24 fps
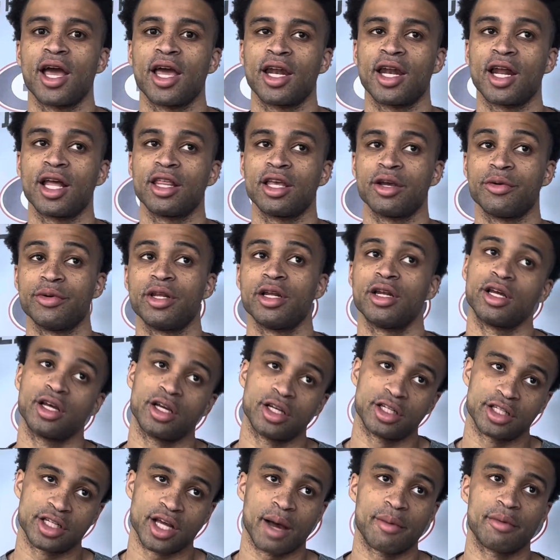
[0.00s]
And I think we did a
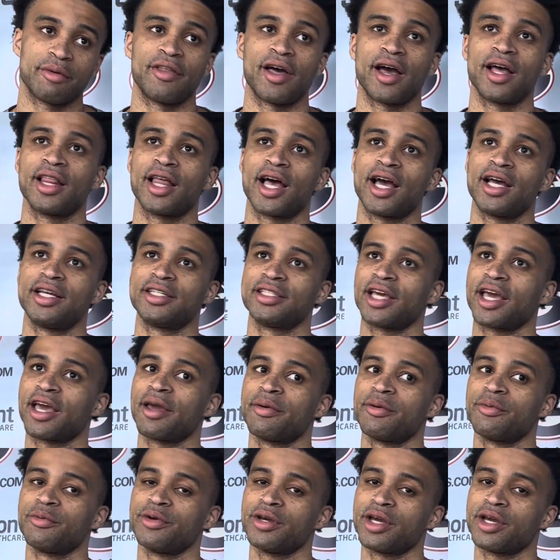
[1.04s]
good job of that last game,
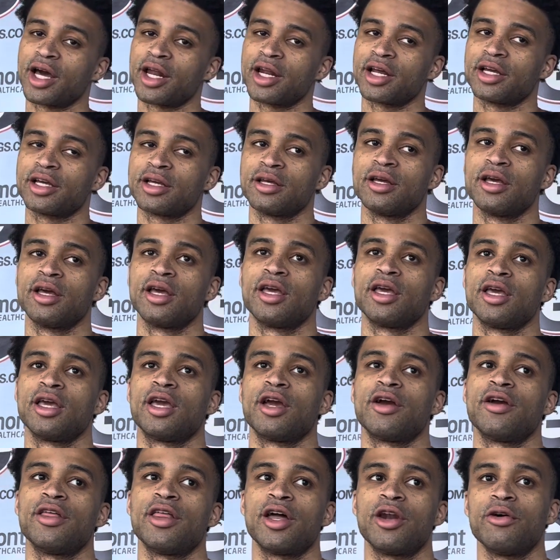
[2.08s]
and we got to
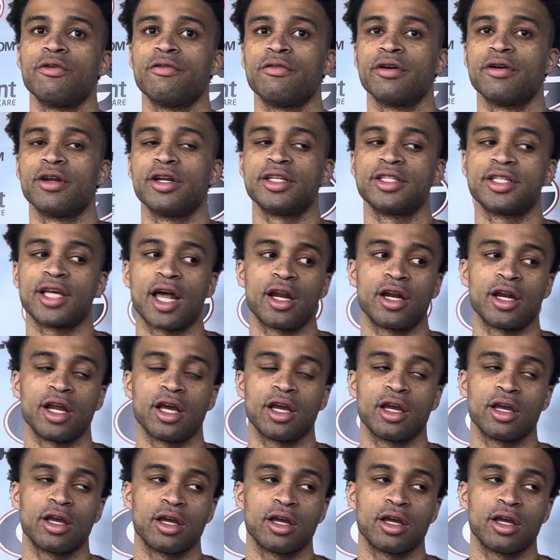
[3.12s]
carry that over into Saturday.